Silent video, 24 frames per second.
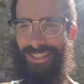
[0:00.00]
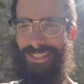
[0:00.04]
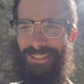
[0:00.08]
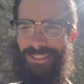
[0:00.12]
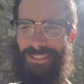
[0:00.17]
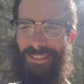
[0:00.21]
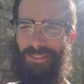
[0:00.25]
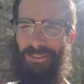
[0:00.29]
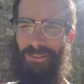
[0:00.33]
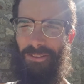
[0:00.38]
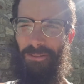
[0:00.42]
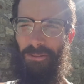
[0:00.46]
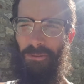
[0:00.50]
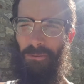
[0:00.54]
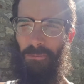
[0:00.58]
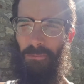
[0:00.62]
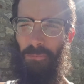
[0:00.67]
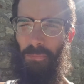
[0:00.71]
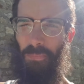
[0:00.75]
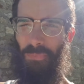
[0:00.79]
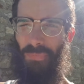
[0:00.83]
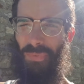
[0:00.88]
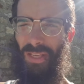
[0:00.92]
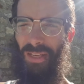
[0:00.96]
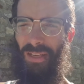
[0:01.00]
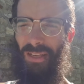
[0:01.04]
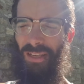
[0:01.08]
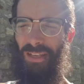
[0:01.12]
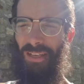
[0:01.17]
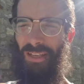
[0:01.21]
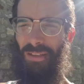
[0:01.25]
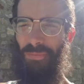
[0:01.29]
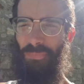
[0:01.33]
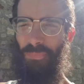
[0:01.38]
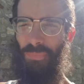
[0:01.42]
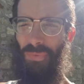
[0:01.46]
So
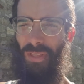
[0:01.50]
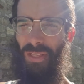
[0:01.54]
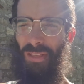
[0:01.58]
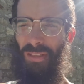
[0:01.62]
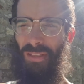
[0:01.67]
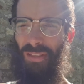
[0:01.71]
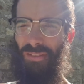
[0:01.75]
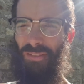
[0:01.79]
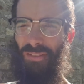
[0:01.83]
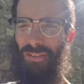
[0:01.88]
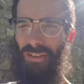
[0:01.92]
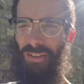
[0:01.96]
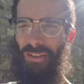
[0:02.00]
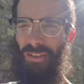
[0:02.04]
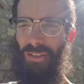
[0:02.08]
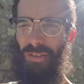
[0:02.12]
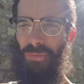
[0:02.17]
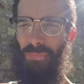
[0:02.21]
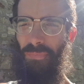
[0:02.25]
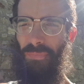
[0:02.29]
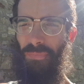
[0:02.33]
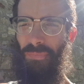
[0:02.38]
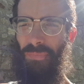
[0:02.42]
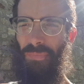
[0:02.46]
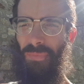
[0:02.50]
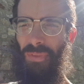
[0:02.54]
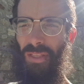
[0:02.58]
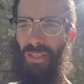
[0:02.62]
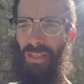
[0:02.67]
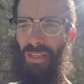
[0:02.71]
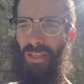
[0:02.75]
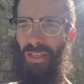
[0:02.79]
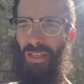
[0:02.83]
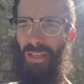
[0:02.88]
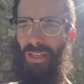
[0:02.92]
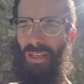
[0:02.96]
time
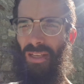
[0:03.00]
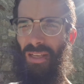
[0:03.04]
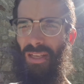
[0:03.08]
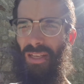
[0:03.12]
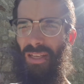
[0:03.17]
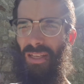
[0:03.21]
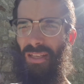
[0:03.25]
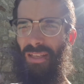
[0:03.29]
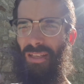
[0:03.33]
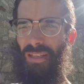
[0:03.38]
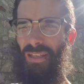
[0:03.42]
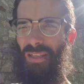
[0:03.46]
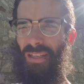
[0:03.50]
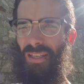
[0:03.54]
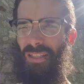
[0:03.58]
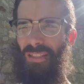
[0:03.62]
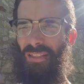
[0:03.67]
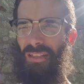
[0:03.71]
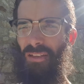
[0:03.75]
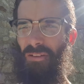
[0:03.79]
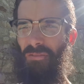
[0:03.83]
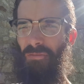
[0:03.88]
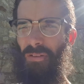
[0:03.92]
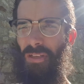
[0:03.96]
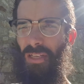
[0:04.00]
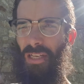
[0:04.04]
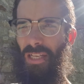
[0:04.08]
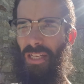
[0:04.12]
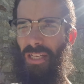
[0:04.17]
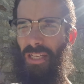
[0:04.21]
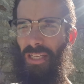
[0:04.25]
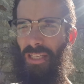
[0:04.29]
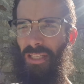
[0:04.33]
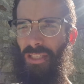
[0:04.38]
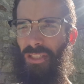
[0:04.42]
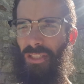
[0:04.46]
It's not really
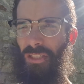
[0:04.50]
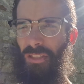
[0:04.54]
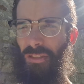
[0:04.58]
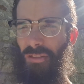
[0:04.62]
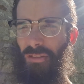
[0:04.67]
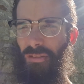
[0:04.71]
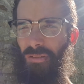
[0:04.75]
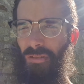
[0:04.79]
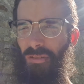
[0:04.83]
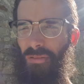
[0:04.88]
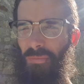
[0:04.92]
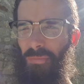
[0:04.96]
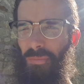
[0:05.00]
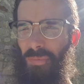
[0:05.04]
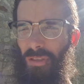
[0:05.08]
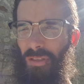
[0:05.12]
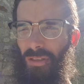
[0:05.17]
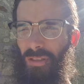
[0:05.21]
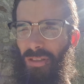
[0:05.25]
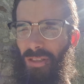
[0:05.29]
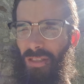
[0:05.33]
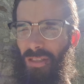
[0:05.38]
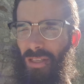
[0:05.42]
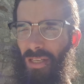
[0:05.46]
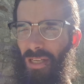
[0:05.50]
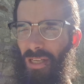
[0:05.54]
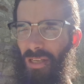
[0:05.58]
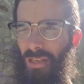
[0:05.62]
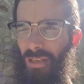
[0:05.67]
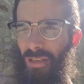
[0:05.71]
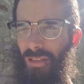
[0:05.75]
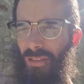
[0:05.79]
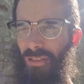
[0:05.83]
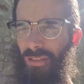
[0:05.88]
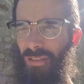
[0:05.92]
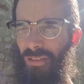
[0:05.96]
an issue, but I
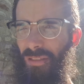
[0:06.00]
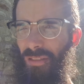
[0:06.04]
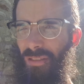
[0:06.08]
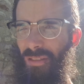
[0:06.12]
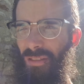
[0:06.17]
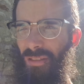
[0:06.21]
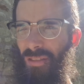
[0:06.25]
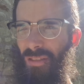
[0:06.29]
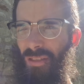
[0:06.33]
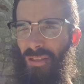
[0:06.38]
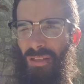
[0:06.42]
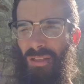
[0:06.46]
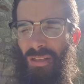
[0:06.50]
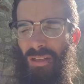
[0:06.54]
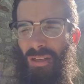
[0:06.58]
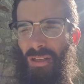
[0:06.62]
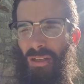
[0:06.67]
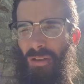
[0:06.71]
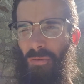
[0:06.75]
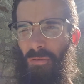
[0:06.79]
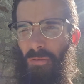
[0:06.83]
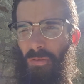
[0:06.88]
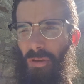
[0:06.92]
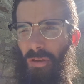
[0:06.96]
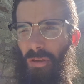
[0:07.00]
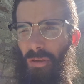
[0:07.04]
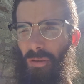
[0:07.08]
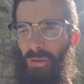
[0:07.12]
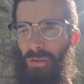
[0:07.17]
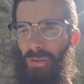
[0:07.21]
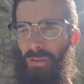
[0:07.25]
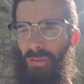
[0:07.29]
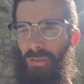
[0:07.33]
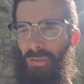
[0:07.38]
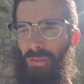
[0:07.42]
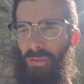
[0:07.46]
lost a
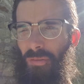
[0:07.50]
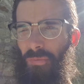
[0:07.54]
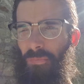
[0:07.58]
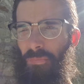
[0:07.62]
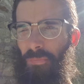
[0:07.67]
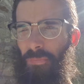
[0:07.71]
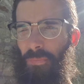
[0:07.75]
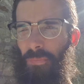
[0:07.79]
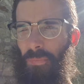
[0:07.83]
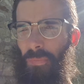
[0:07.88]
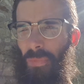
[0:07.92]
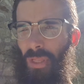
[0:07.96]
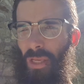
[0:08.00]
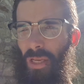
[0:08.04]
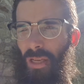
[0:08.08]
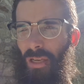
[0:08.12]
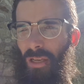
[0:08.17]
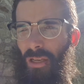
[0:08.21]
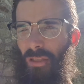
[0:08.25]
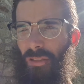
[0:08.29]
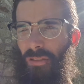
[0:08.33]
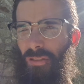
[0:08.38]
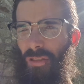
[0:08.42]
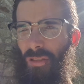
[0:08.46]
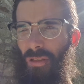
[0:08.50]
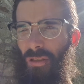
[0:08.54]
lot